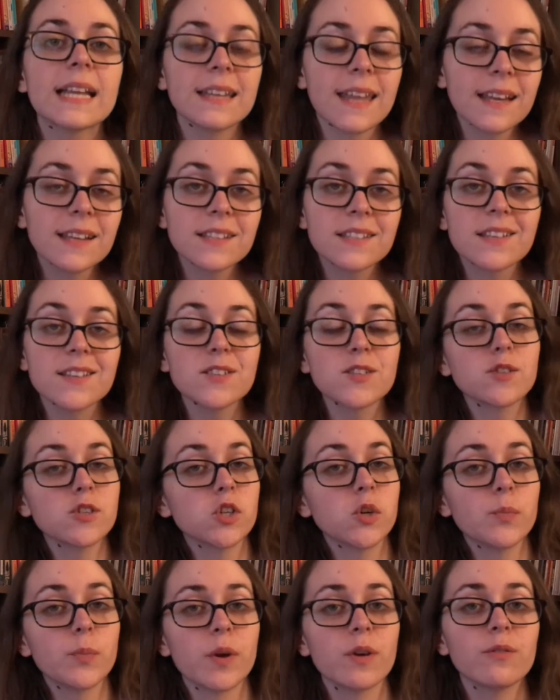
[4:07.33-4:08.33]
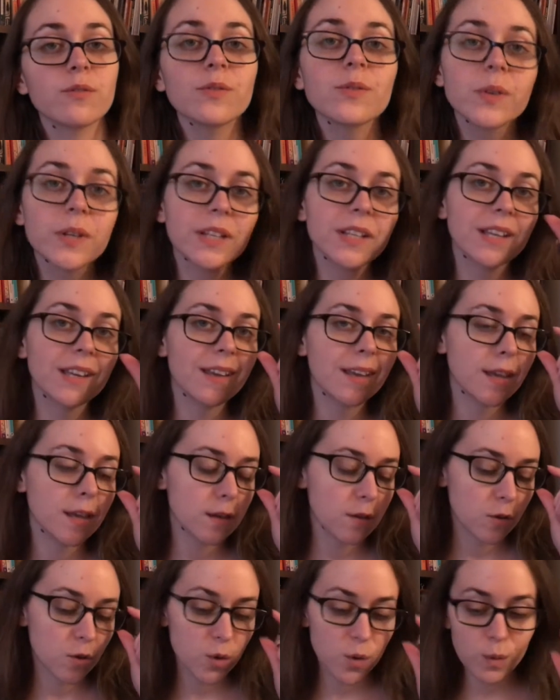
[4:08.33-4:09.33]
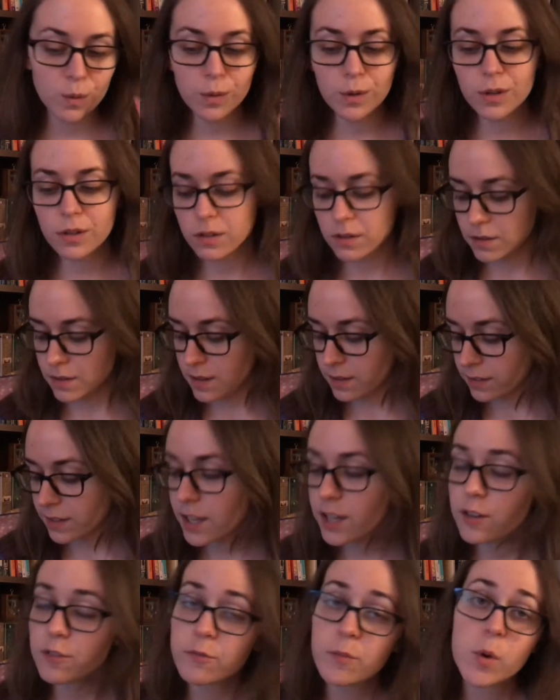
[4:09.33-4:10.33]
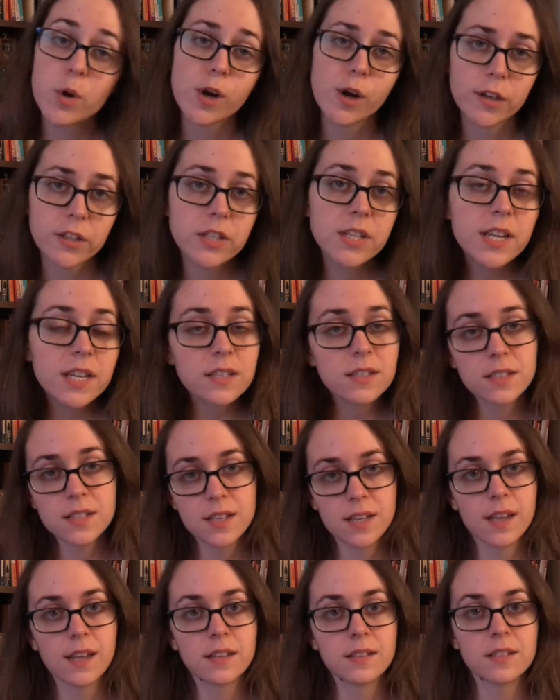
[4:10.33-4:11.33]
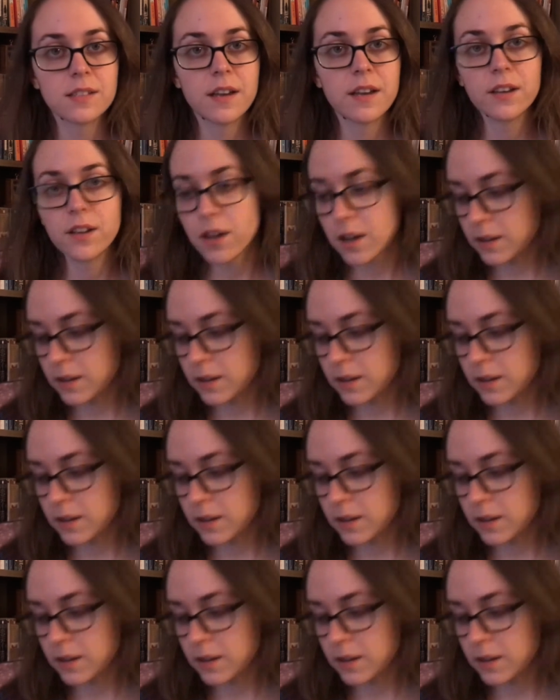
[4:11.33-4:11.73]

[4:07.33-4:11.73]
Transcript: Next is a group of really cool, kind of more artistic inside